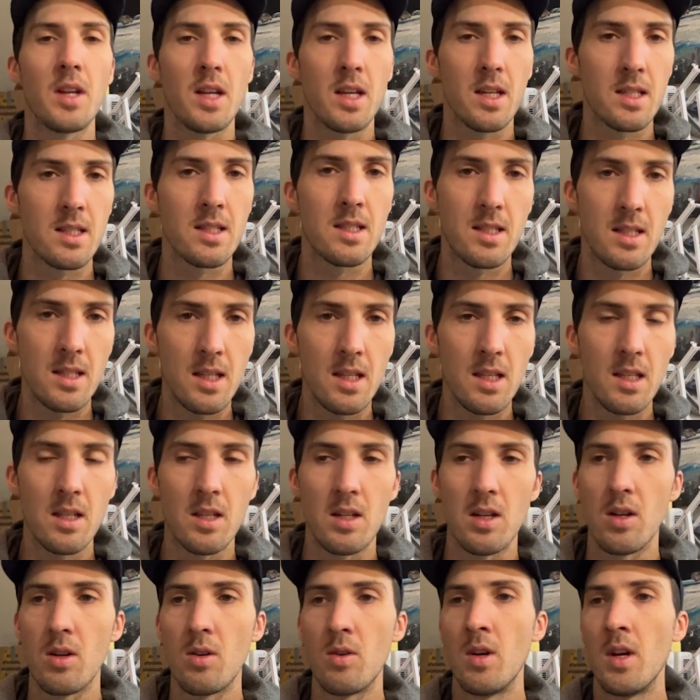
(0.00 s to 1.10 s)
I can see, you
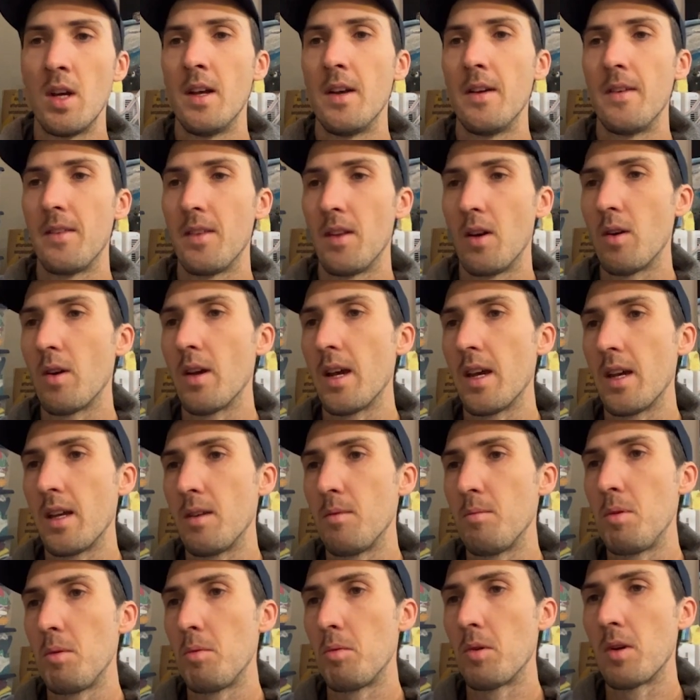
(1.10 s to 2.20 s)
know, okay,
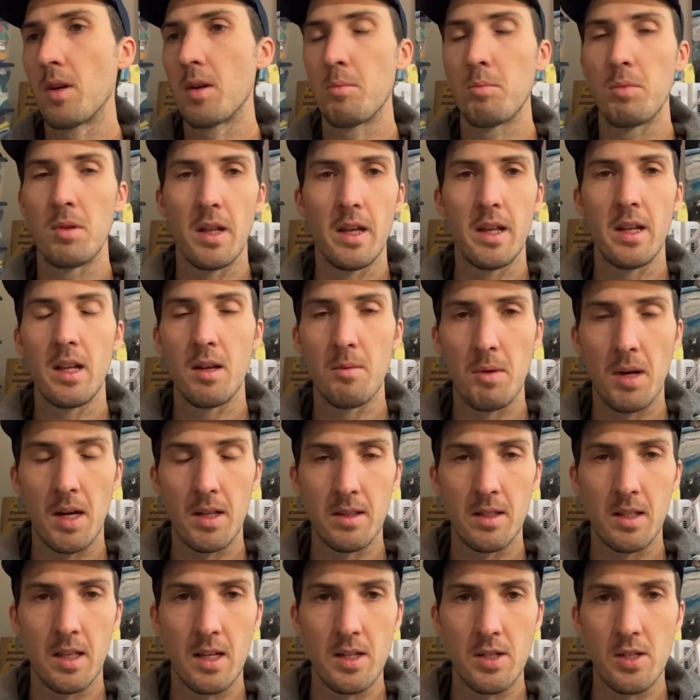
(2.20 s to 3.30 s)
people were complaining about
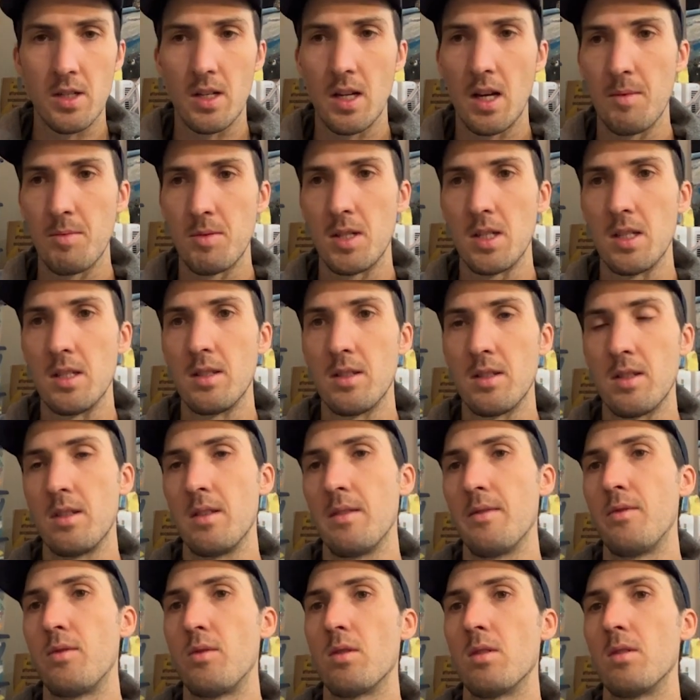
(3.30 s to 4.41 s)
the engine options and the
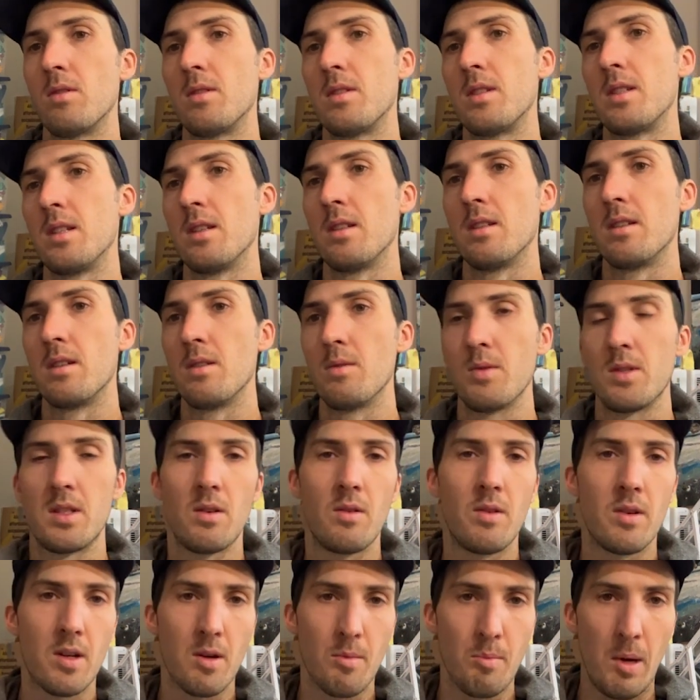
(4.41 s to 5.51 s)
four cylinder was
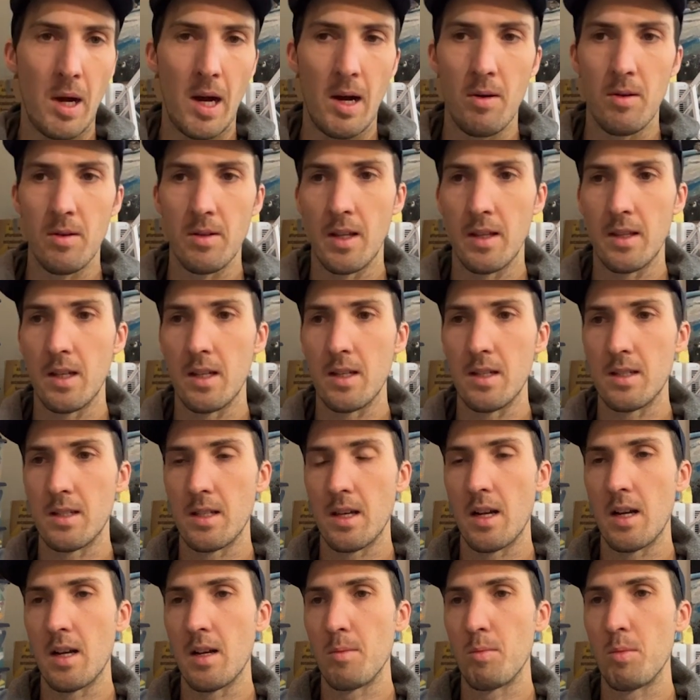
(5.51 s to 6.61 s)
so underpowered that they
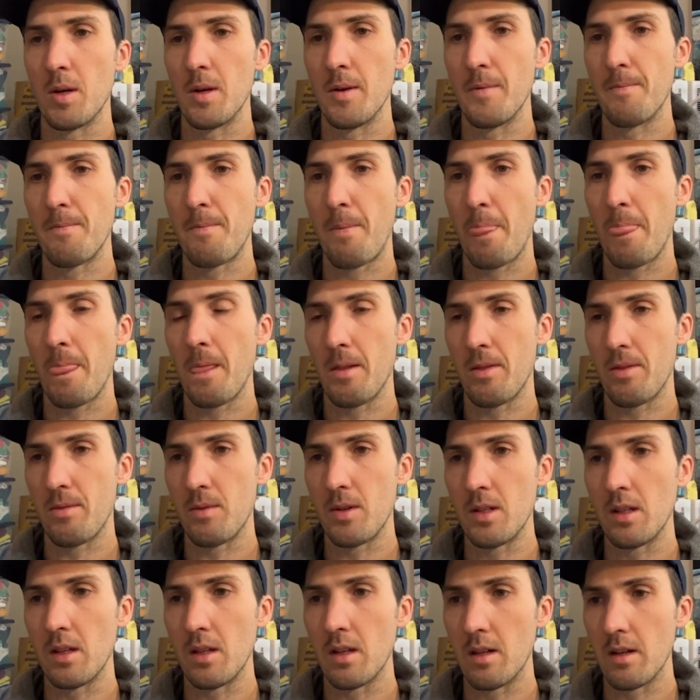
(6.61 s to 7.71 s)
decided to put a
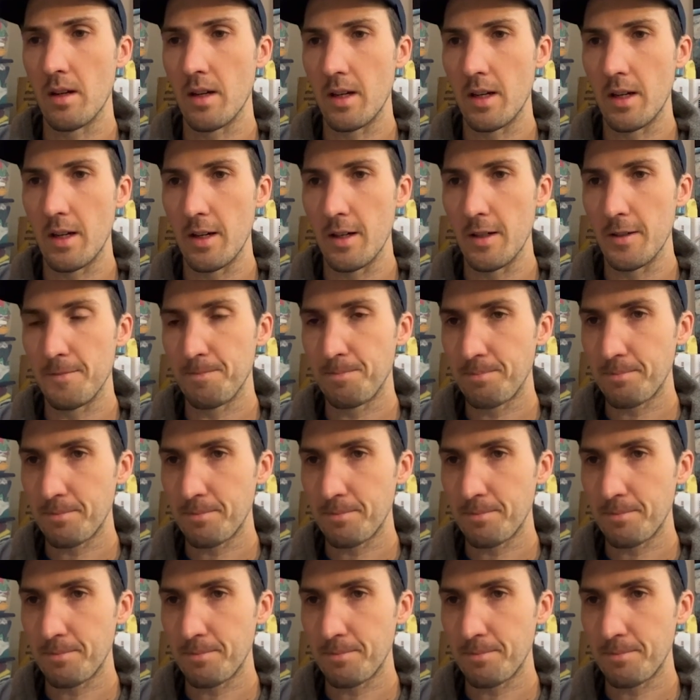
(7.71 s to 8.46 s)
3 liter in here.